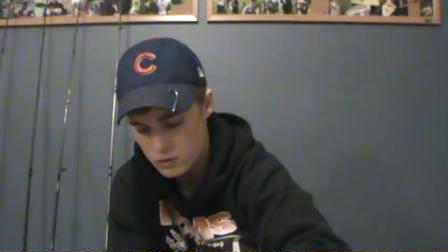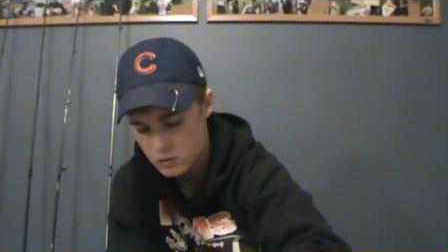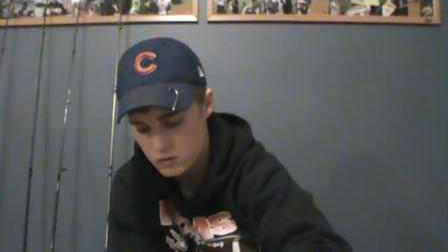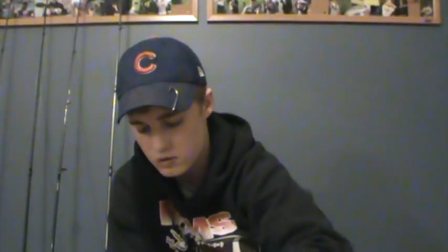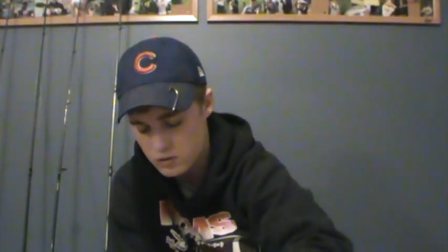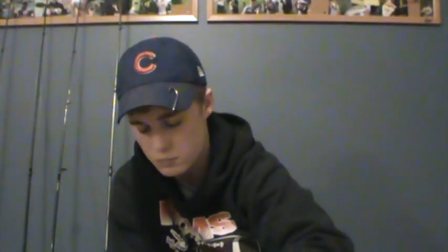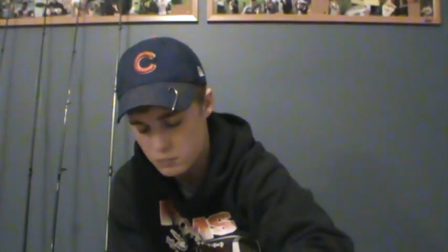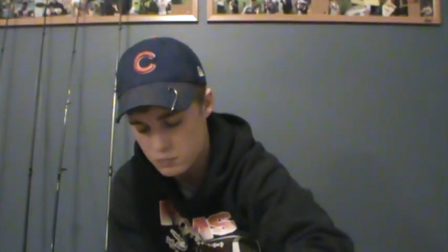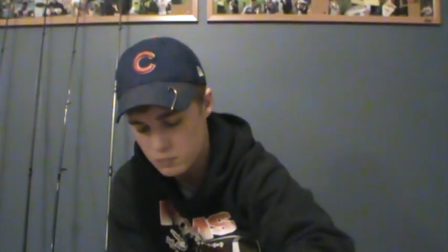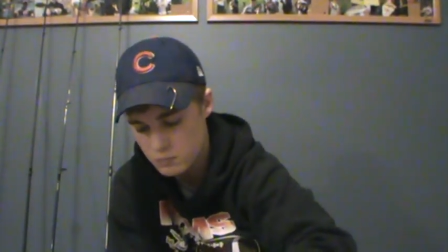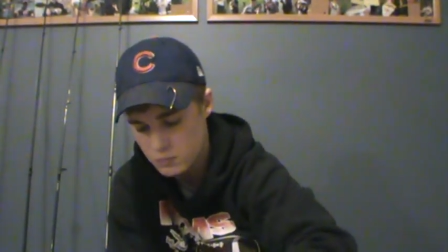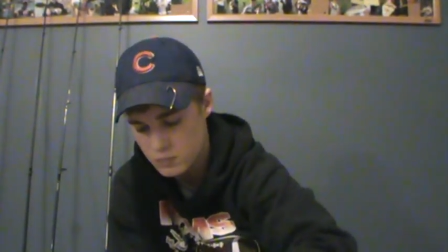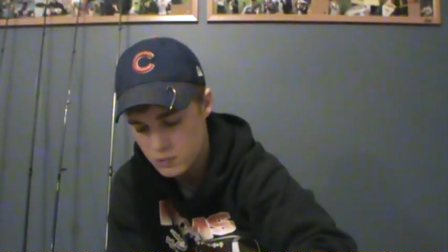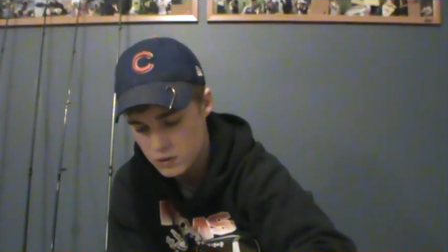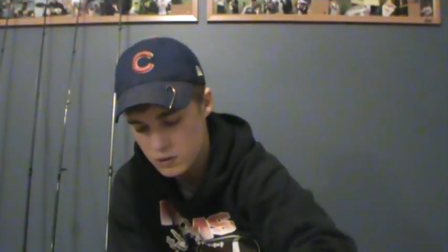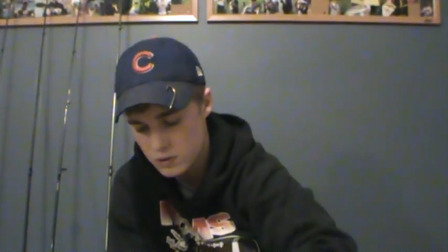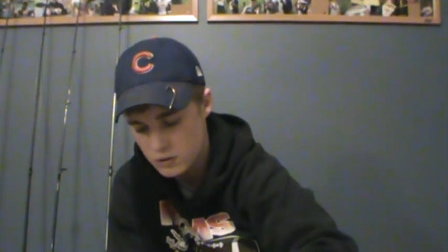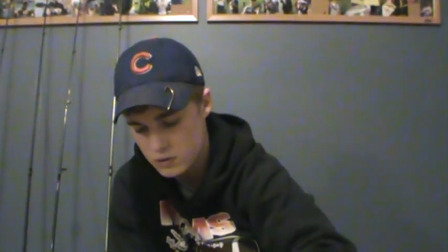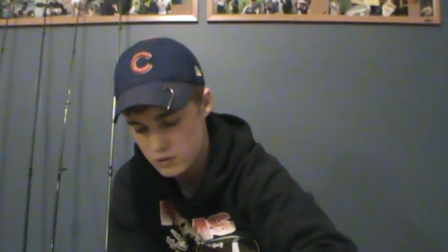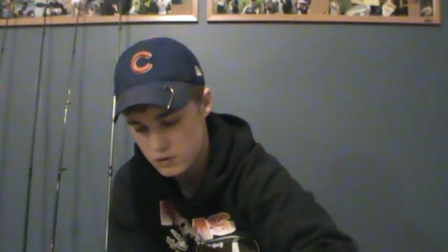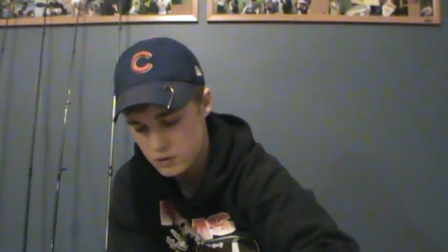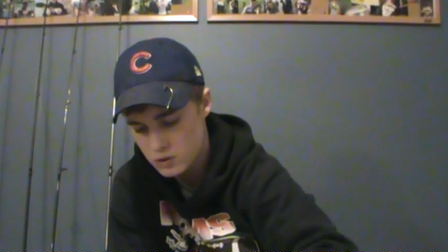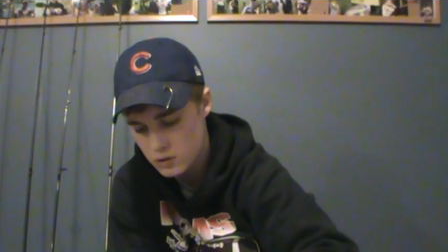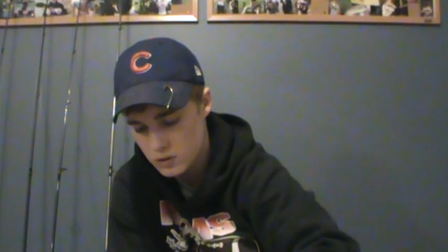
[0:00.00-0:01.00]
Some
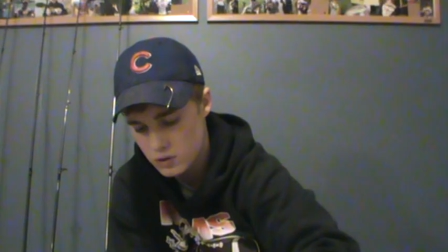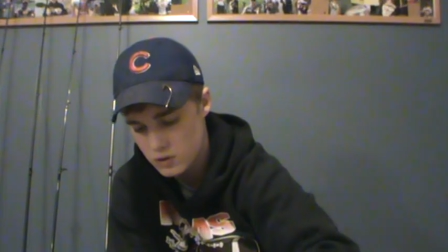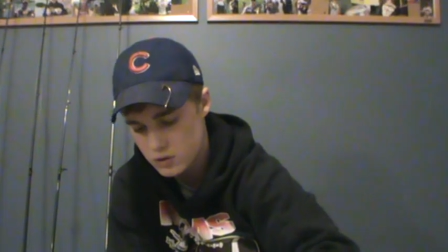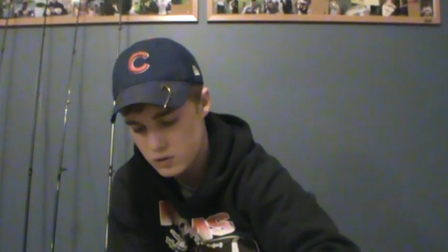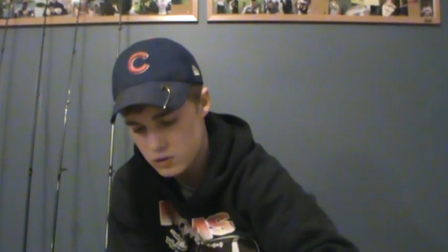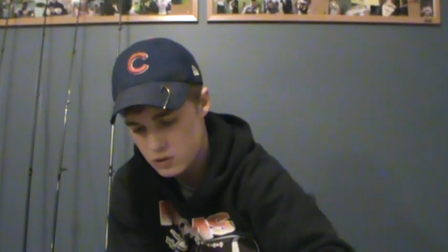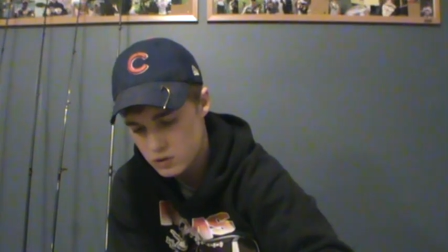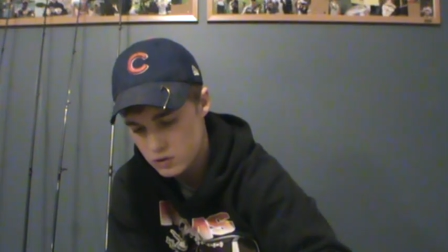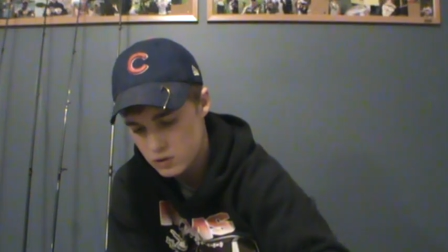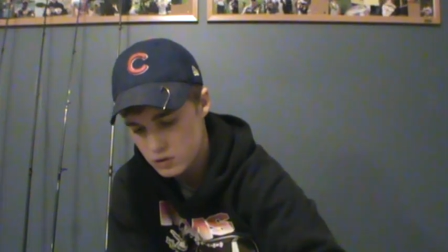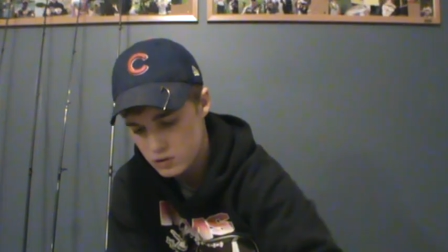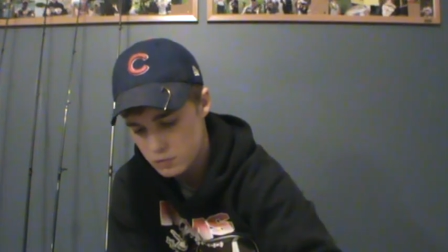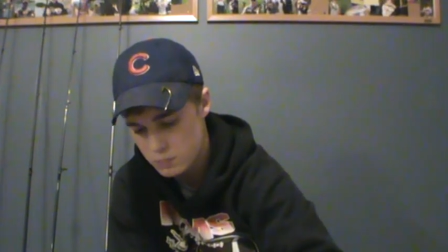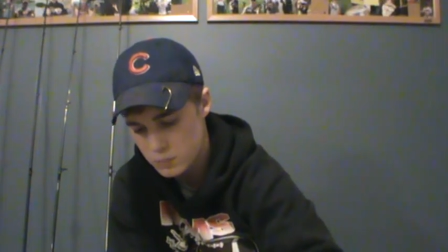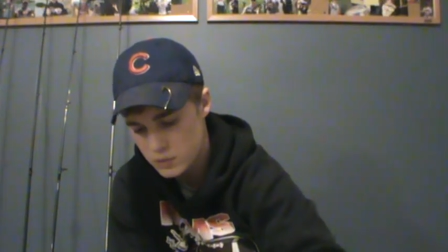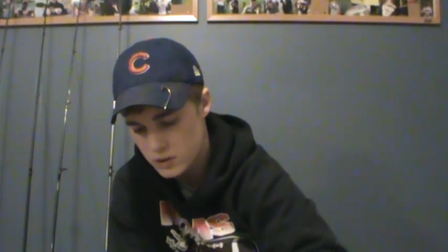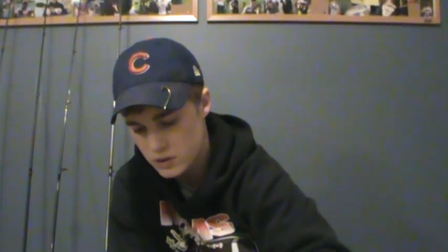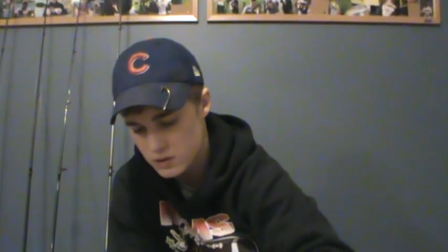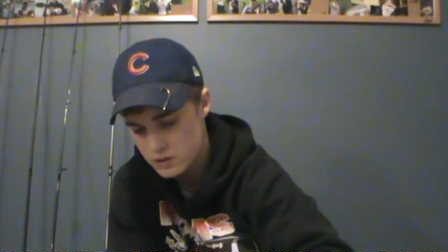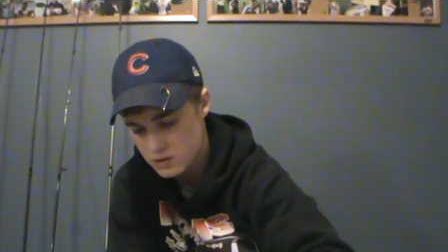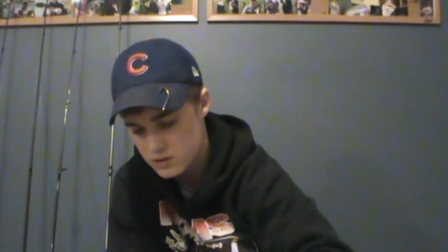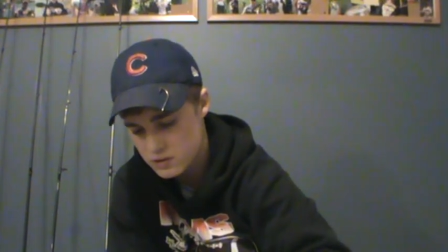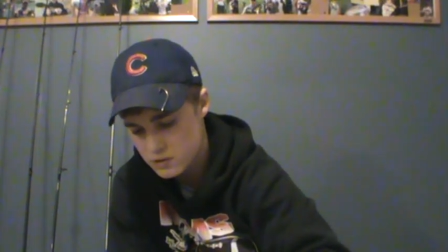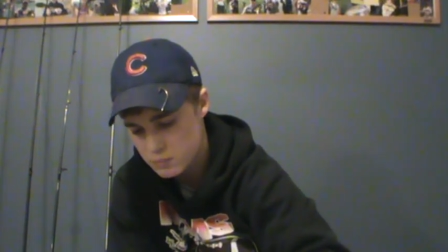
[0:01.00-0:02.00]
jerk
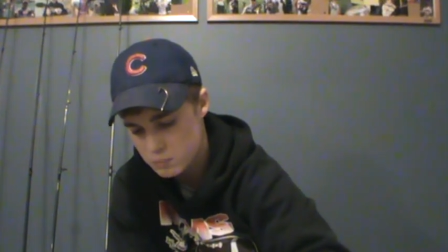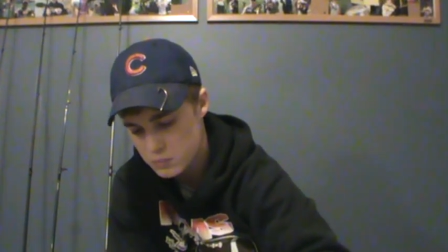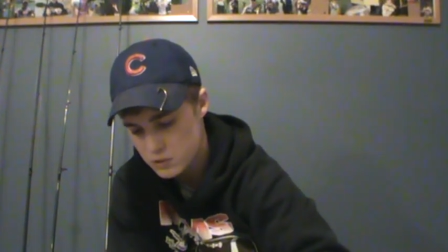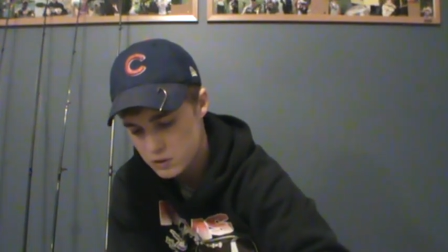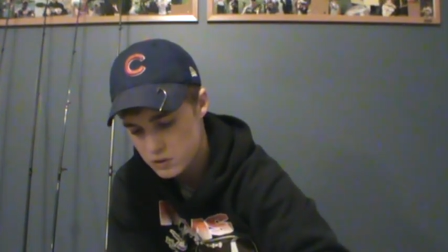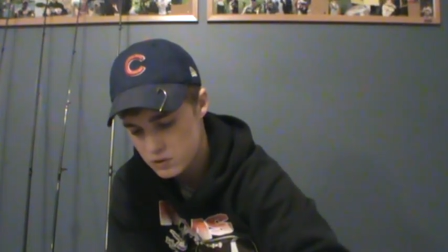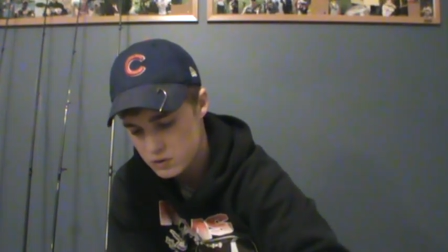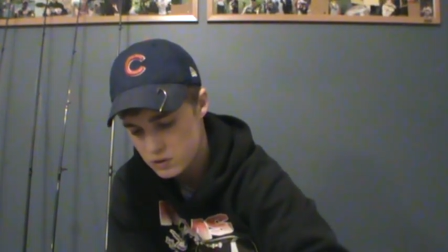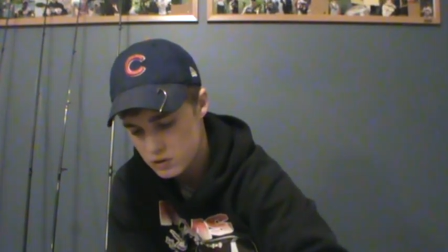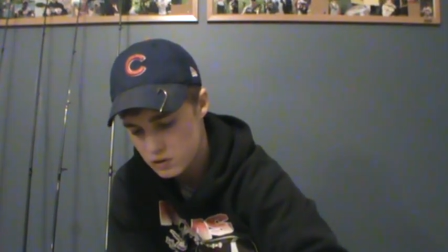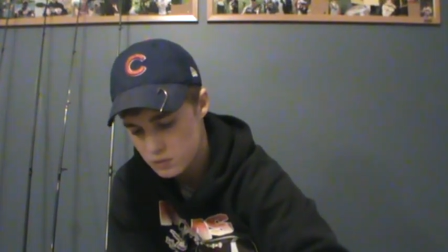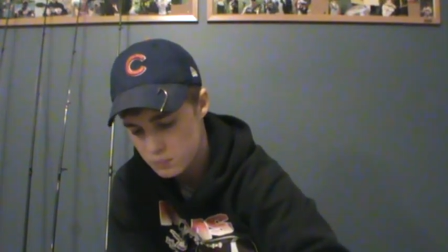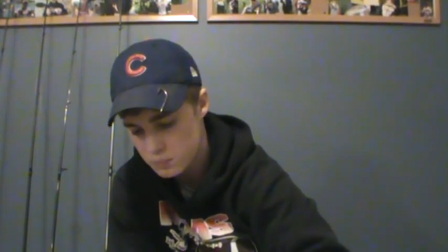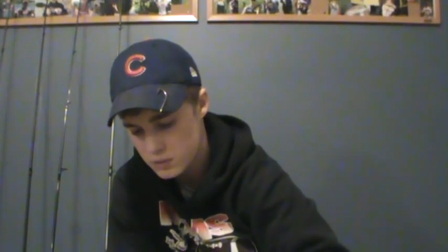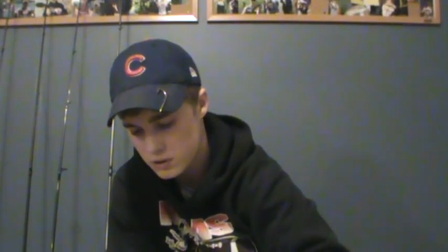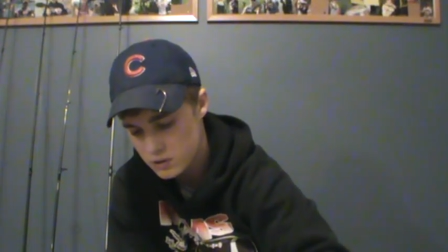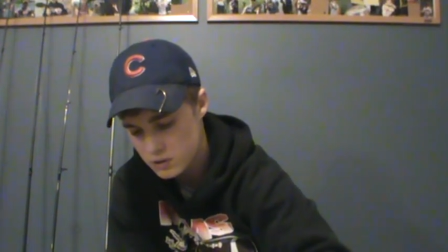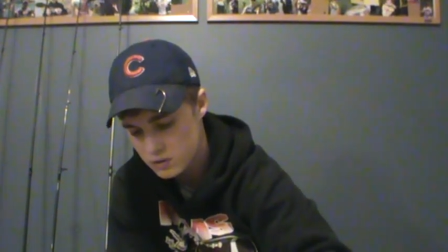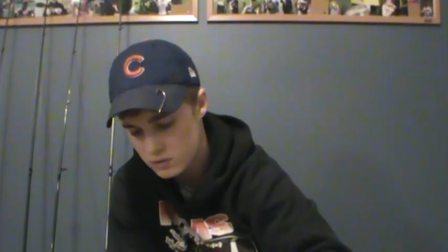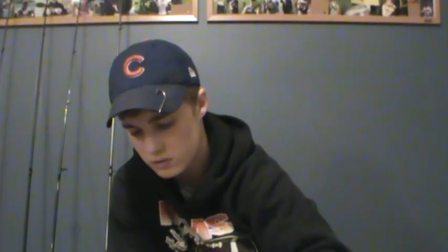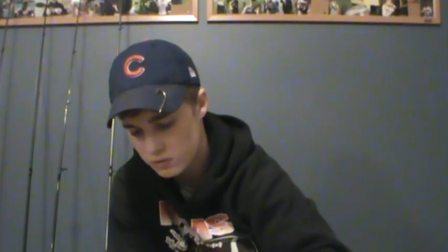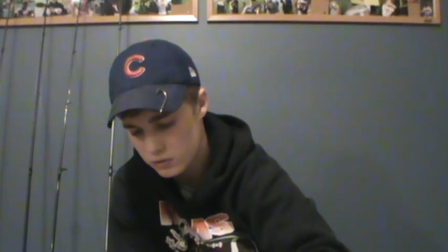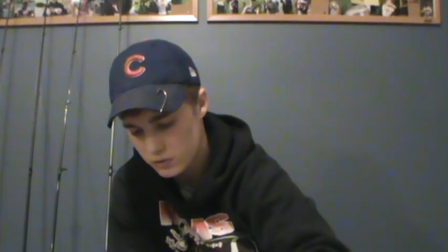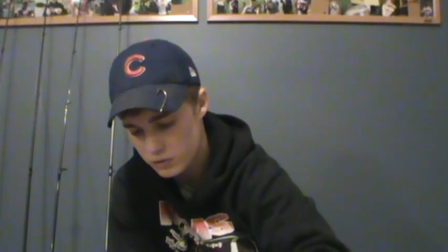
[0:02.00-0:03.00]
baits, big jerk
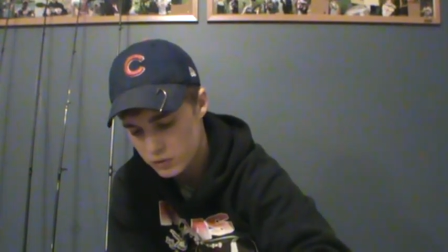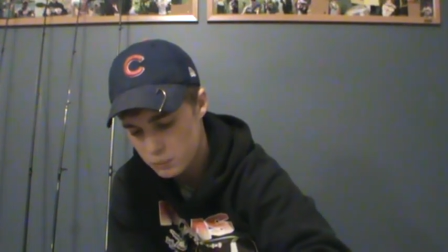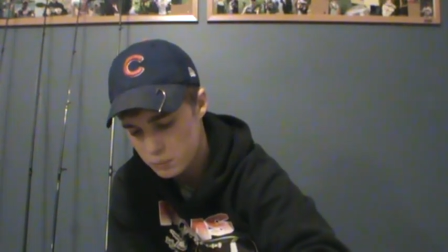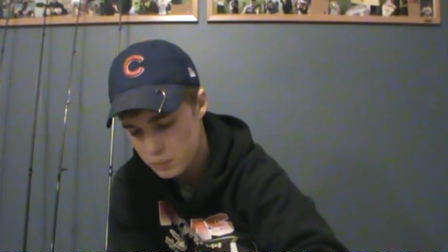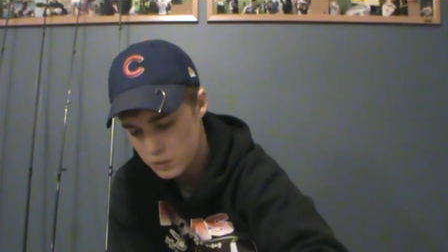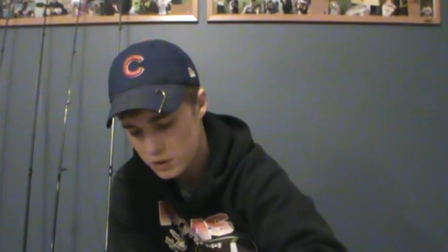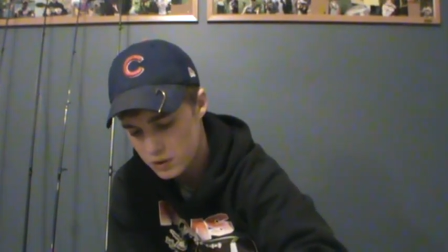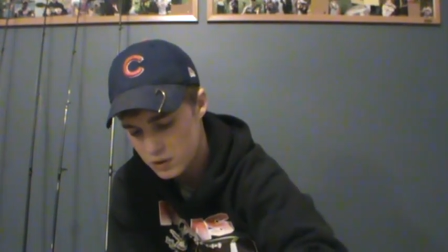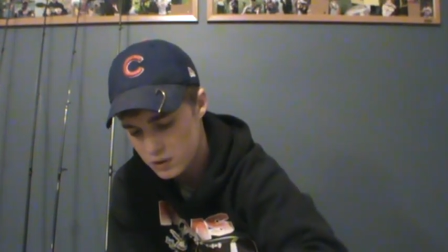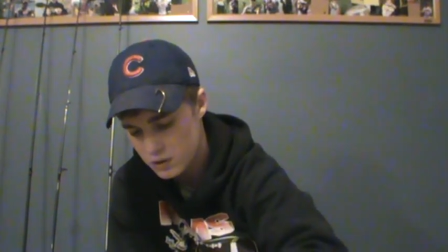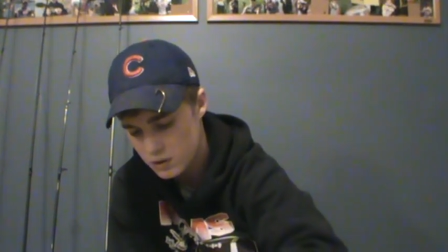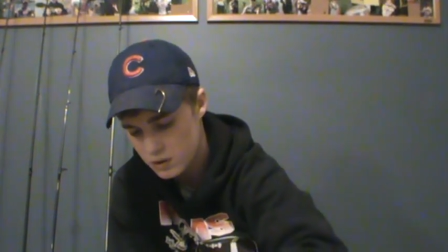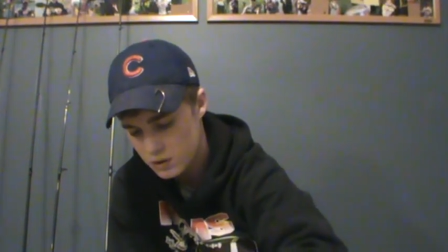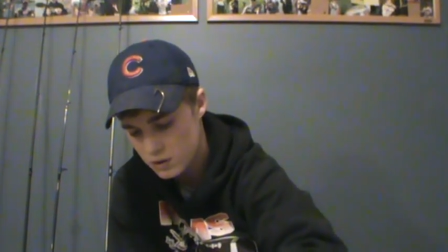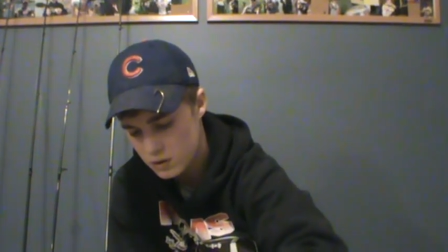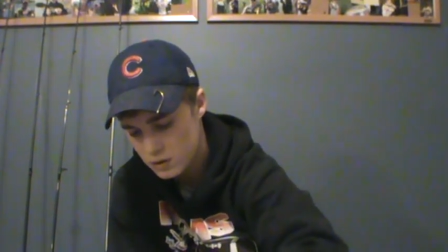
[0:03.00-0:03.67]
baits for the pike.